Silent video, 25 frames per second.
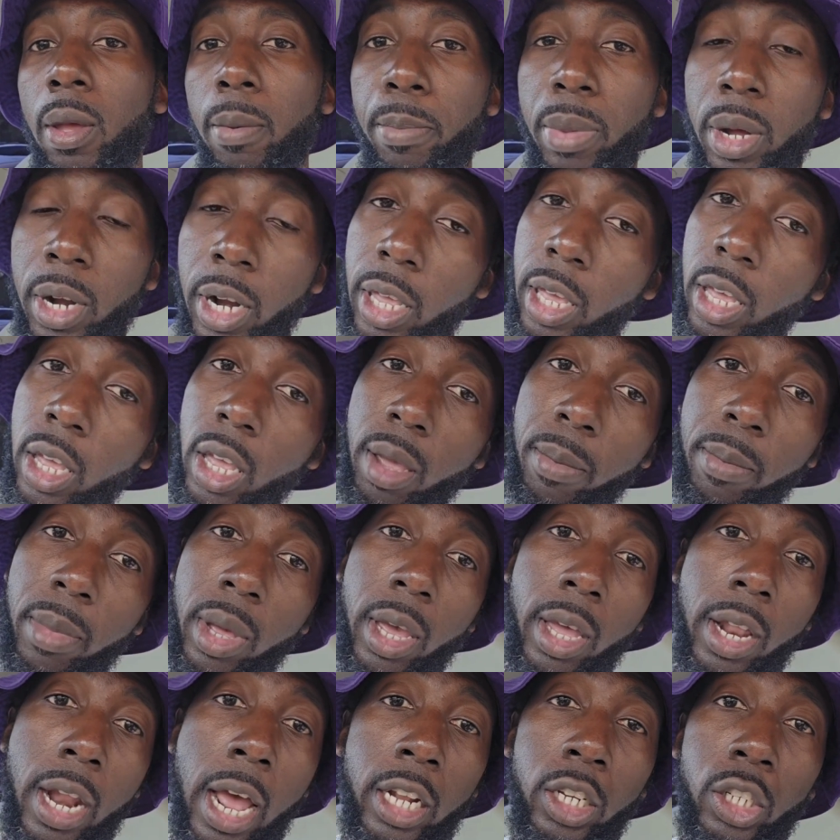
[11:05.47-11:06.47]
But again,
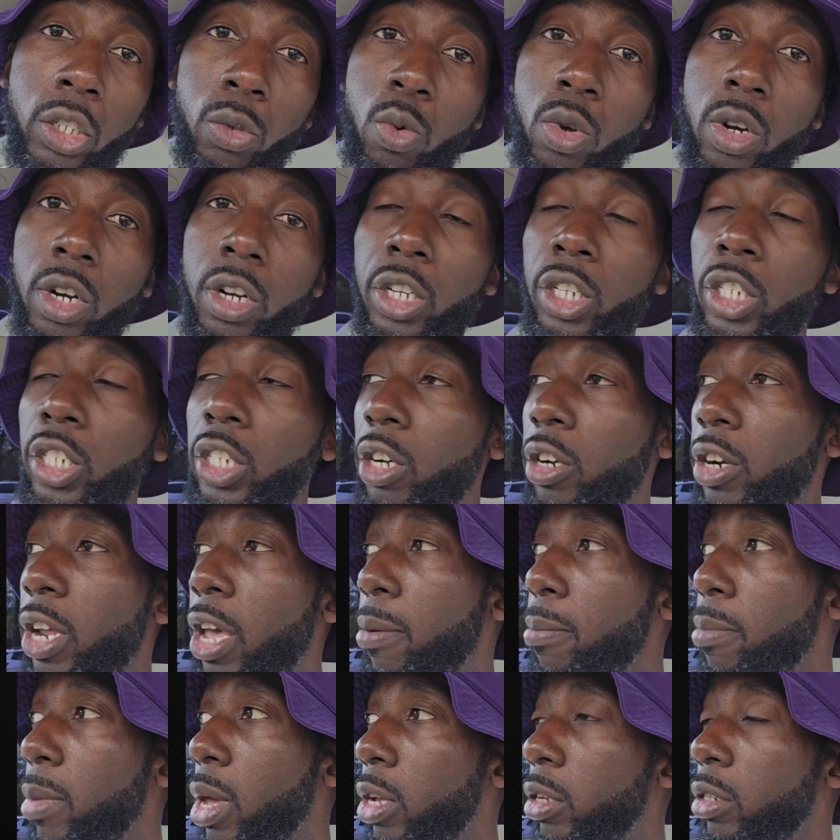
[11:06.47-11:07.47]
man, I just wanted to share
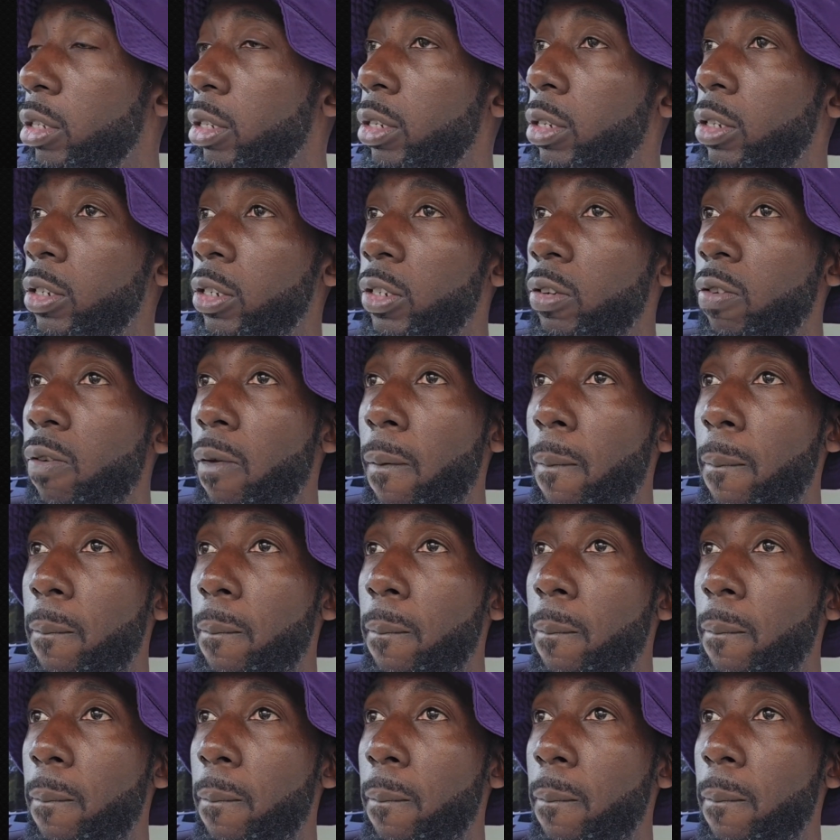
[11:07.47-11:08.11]
that message.